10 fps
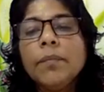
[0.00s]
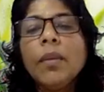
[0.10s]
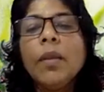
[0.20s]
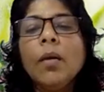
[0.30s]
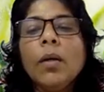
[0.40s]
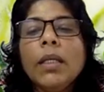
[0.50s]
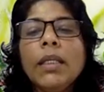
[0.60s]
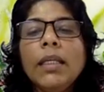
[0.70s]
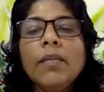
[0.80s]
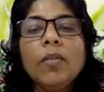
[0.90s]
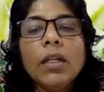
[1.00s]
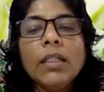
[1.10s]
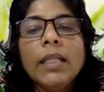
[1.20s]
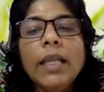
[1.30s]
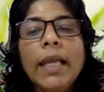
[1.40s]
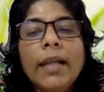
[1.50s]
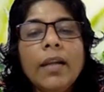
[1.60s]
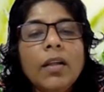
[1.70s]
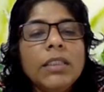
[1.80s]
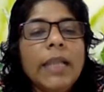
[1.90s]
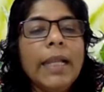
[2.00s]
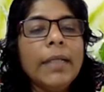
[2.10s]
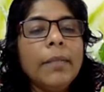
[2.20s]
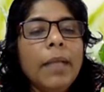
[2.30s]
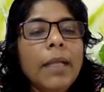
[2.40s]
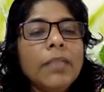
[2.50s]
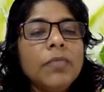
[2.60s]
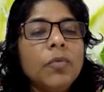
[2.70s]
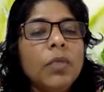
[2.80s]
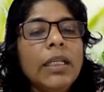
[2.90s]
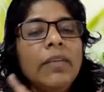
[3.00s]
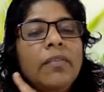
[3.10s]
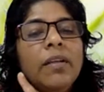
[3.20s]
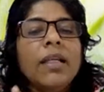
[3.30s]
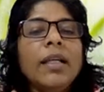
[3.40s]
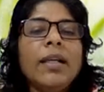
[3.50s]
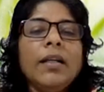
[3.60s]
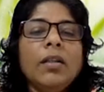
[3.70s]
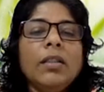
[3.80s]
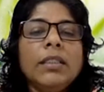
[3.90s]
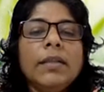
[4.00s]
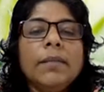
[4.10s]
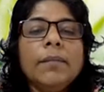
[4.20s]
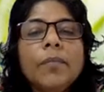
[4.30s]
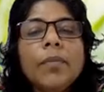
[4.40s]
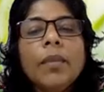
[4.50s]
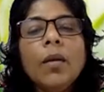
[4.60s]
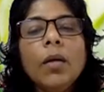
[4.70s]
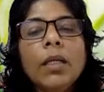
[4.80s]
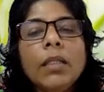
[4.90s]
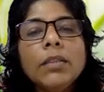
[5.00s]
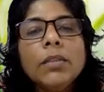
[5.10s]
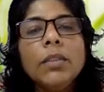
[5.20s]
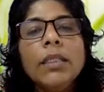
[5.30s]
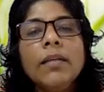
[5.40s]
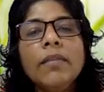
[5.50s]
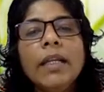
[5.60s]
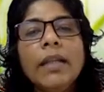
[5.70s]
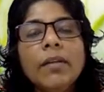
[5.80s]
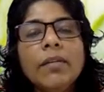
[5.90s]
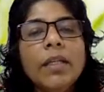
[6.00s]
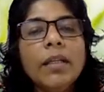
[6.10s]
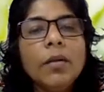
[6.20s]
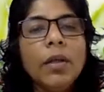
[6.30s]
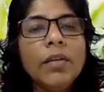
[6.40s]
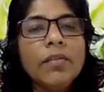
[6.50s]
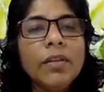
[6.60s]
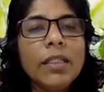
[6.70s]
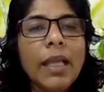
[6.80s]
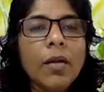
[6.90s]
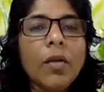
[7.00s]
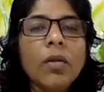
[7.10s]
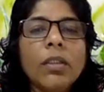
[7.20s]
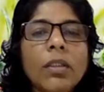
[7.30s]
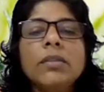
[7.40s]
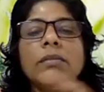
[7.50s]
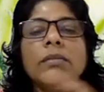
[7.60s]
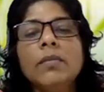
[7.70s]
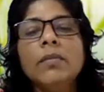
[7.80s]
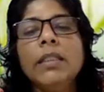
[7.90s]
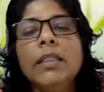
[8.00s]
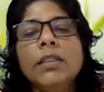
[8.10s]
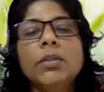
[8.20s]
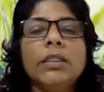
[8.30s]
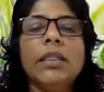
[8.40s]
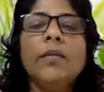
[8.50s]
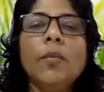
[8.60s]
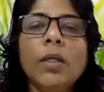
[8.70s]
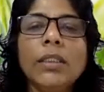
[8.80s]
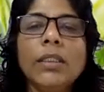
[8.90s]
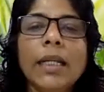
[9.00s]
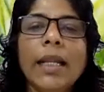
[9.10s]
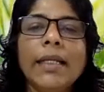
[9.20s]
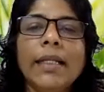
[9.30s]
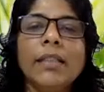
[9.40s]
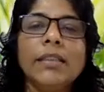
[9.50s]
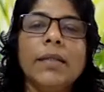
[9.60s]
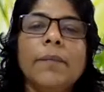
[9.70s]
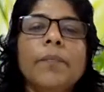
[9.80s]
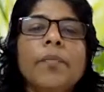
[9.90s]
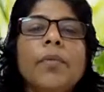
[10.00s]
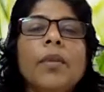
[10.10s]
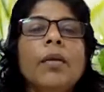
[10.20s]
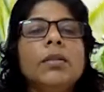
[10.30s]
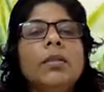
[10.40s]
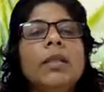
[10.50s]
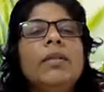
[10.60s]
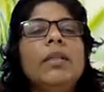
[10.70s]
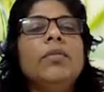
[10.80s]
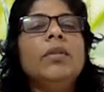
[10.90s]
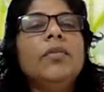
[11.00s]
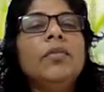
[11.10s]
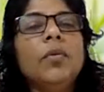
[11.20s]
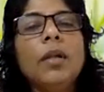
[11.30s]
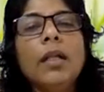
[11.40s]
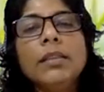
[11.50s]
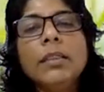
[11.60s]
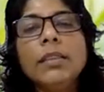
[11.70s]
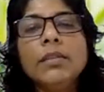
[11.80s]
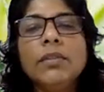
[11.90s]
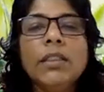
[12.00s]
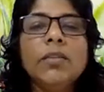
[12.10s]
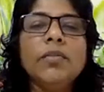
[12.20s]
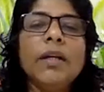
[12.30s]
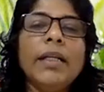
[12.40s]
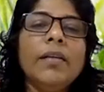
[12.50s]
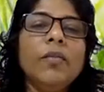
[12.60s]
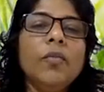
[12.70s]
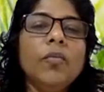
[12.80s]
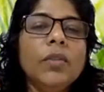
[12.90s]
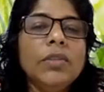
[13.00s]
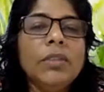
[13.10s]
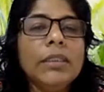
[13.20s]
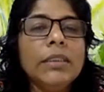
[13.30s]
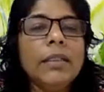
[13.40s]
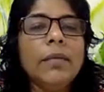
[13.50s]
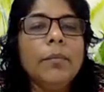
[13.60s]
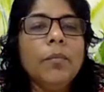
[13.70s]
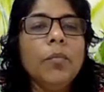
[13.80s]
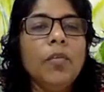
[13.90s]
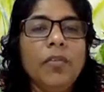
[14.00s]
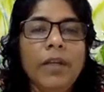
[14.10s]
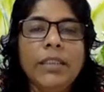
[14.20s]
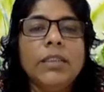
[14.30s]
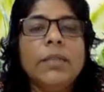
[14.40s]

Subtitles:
Okay, here what are the analogy item has only one correct answer. Okay, so here whenever we are going for the analogies, we need to see what is the right answer. So they will give the four answers. We need to find out which one is the perfect.